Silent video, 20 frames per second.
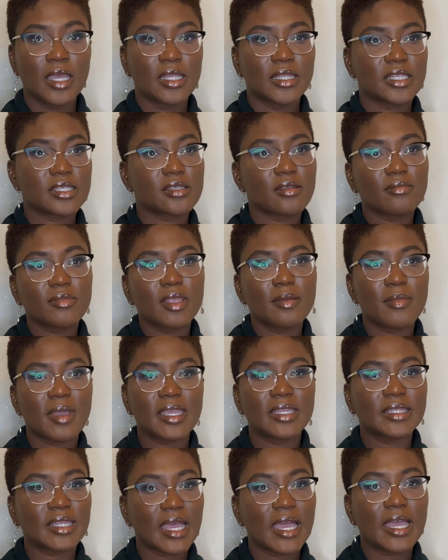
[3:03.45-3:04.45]
There's something
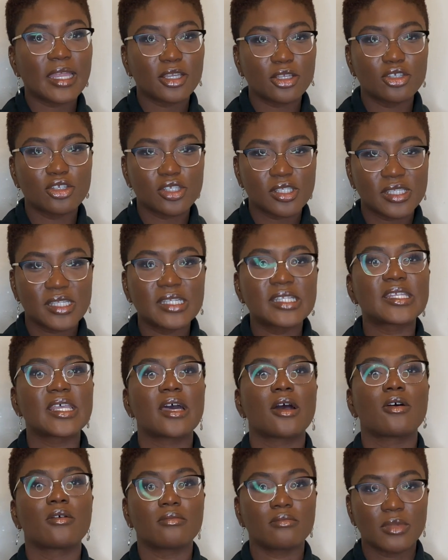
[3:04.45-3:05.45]
my dad used to
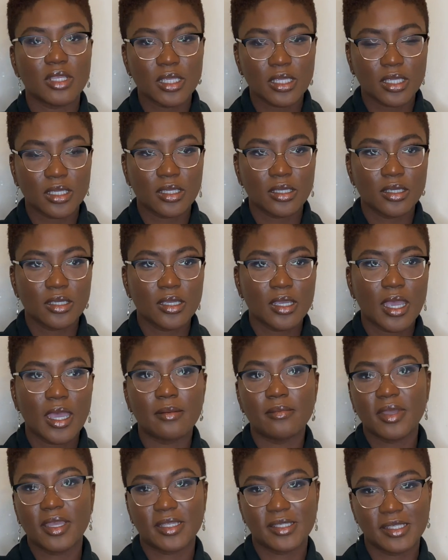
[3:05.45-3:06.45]
tell me
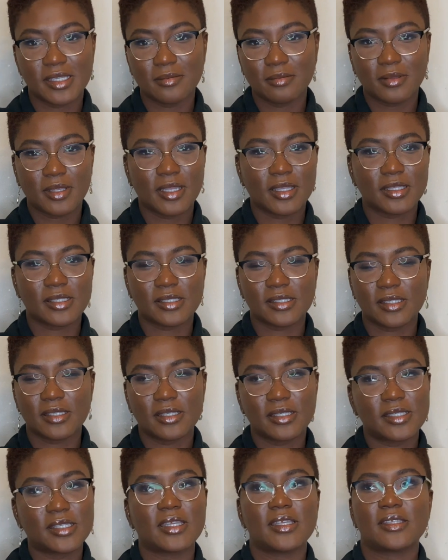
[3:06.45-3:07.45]
and my siblings.
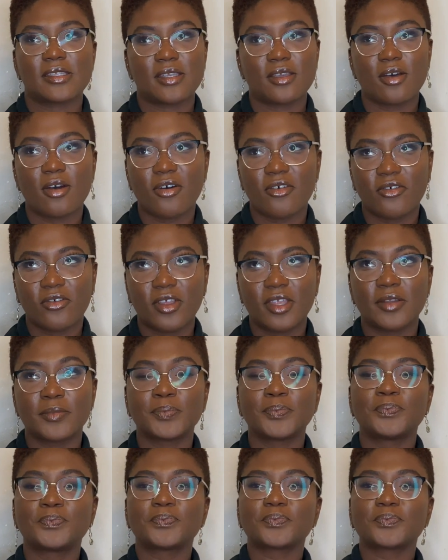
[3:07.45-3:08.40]
He says it often,